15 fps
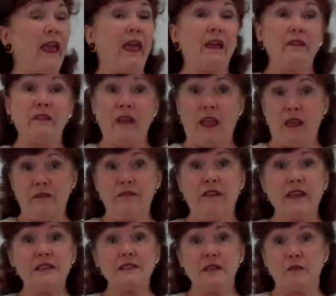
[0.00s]
And
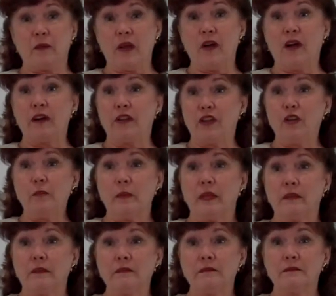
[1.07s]
face it, we are
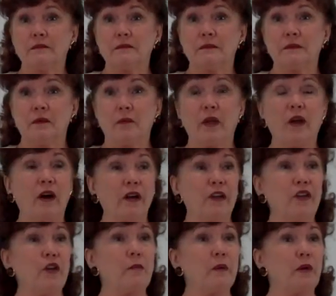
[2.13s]
human. We are
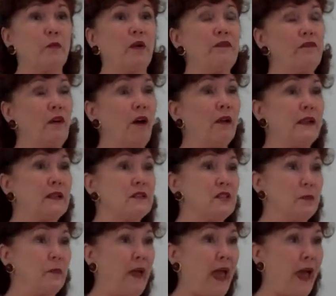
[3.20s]
human. We fall
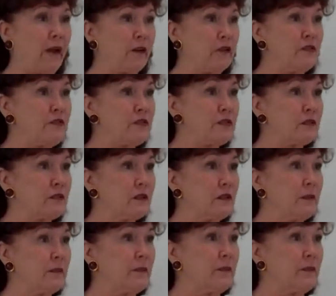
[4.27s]
into patterns.